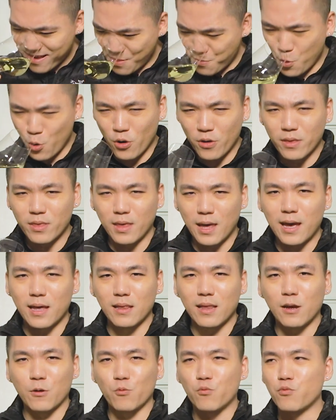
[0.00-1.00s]
more of
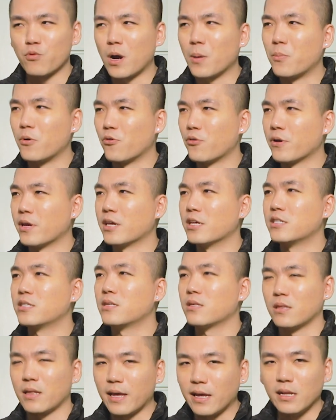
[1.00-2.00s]
that like rubbery,
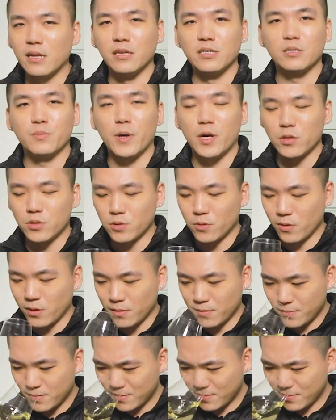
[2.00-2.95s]
slatey smell to it.